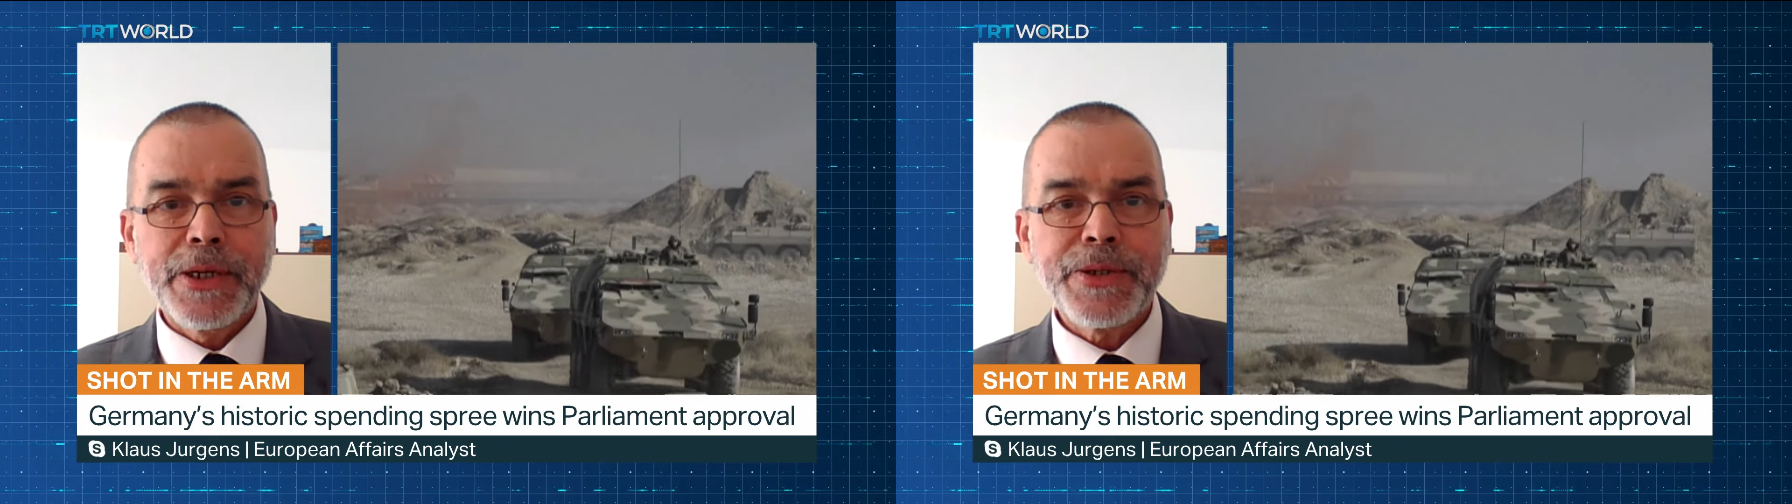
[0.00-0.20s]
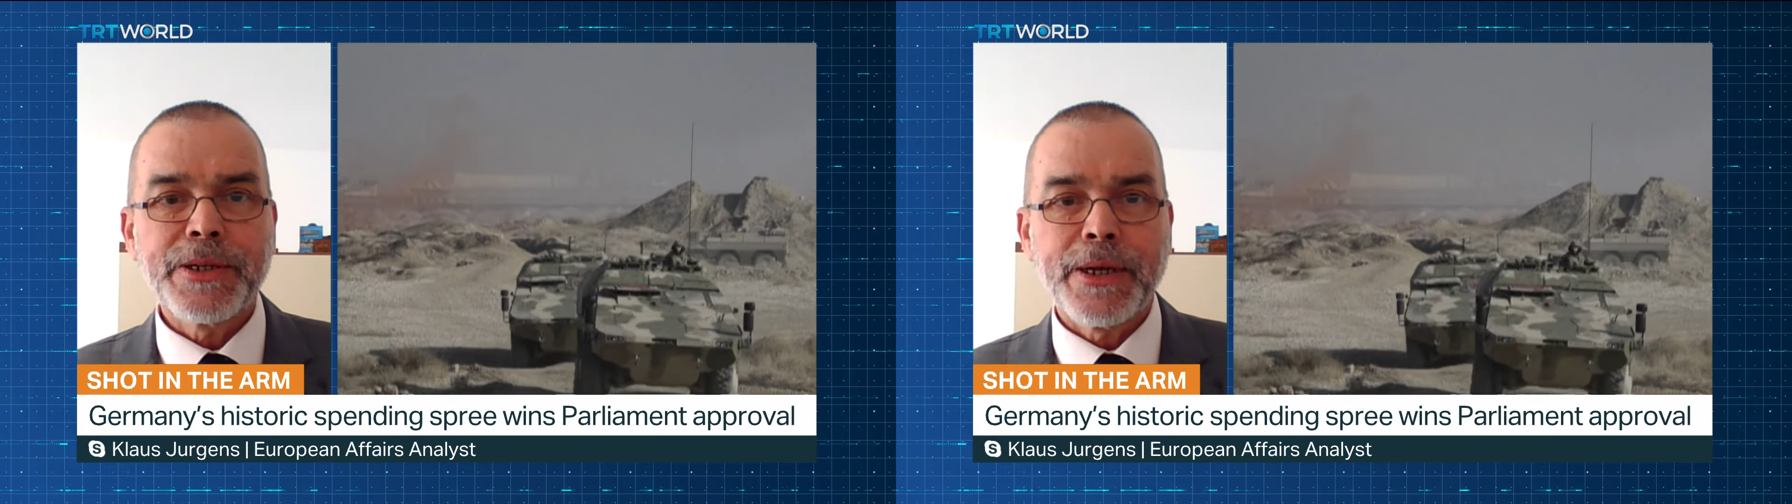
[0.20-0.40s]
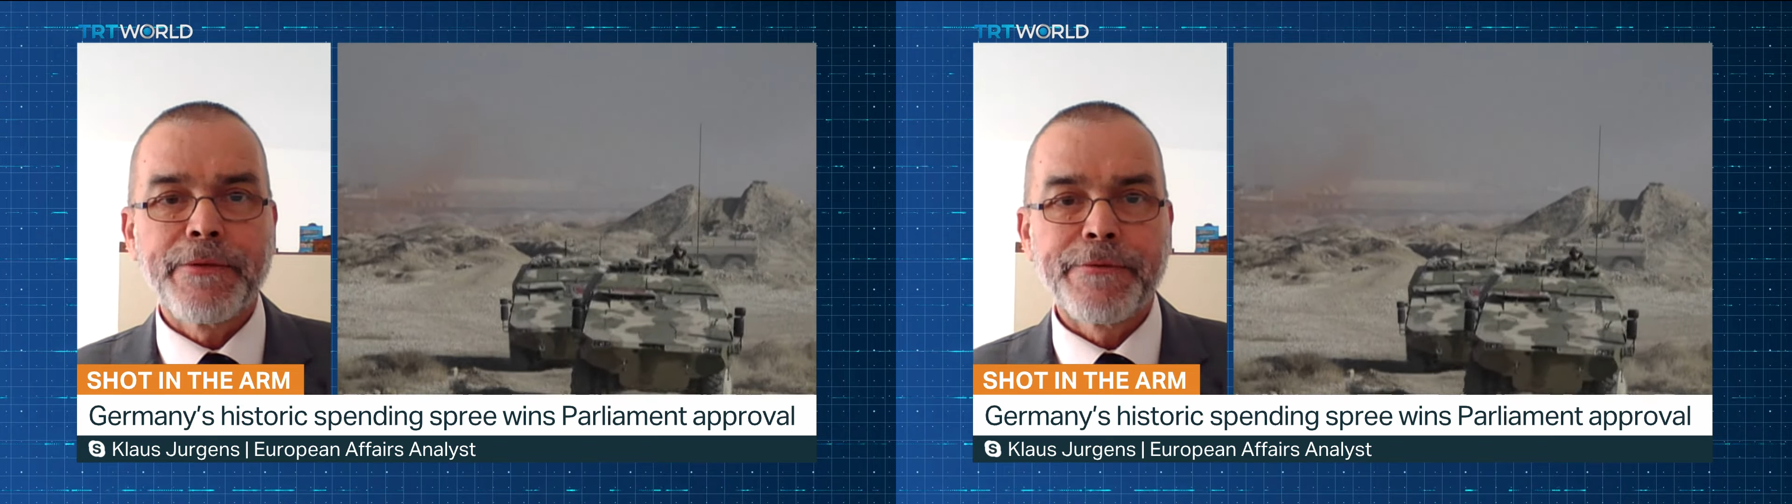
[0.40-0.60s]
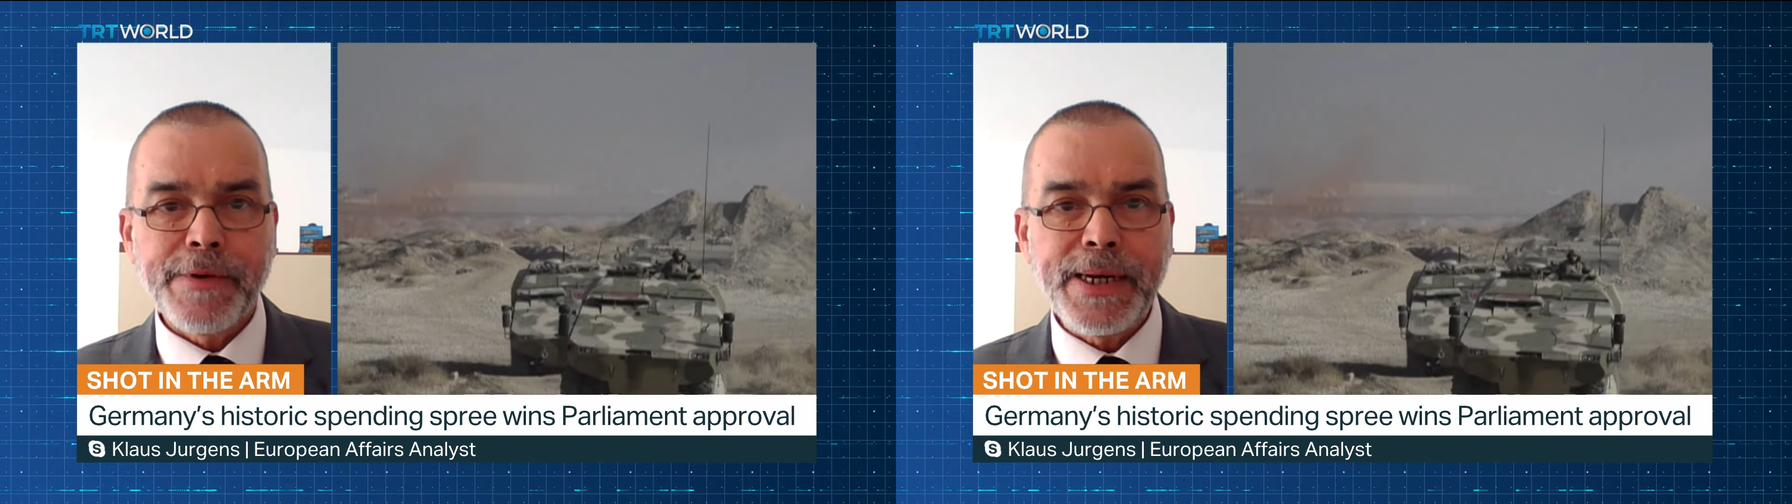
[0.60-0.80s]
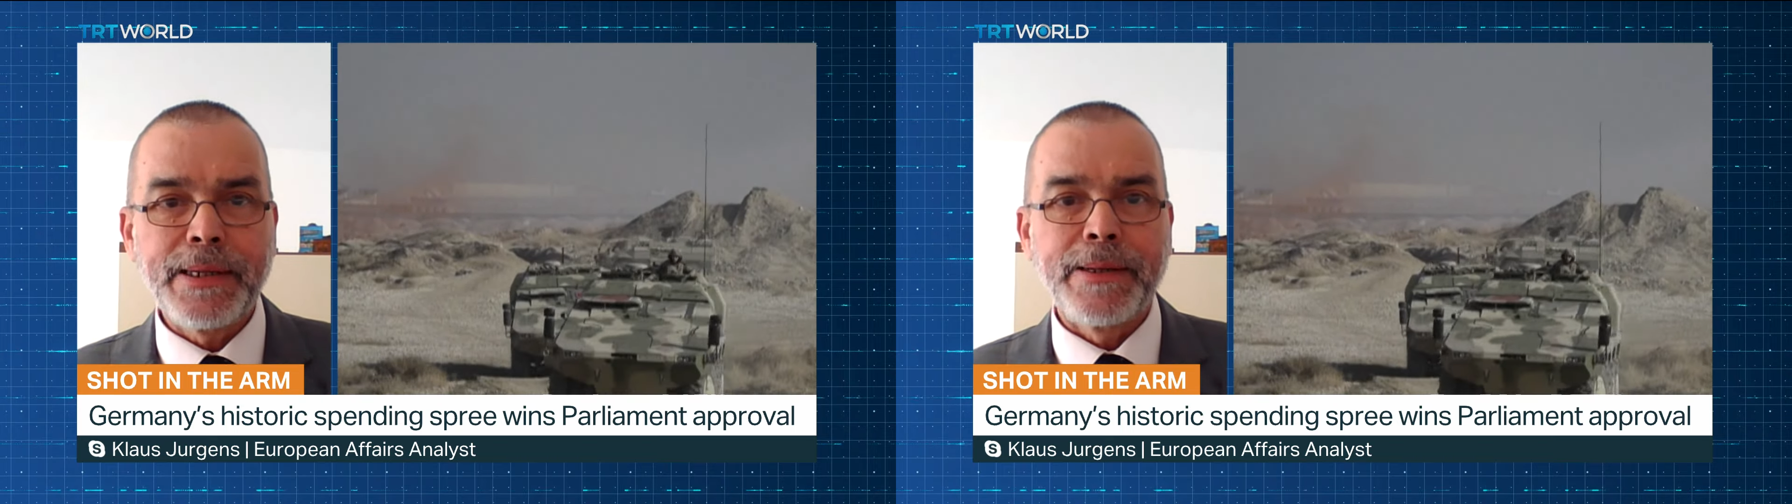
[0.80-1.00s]
This is a
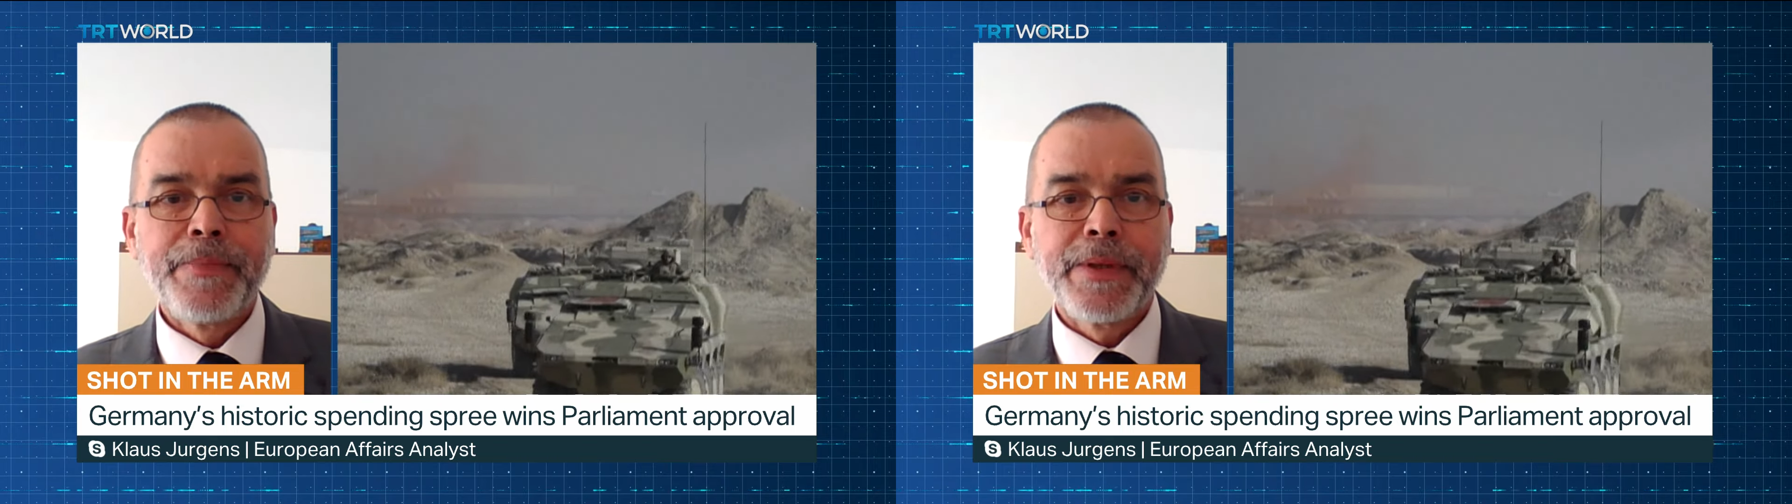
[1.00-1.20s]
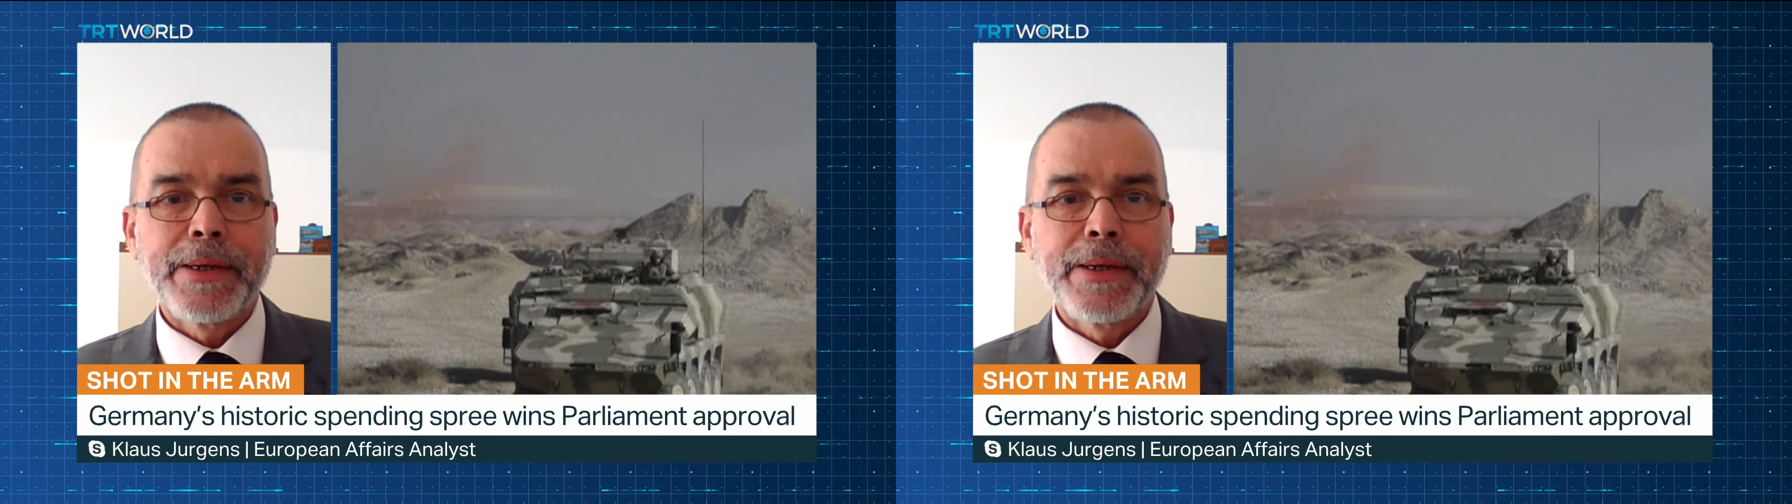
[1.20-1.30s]
real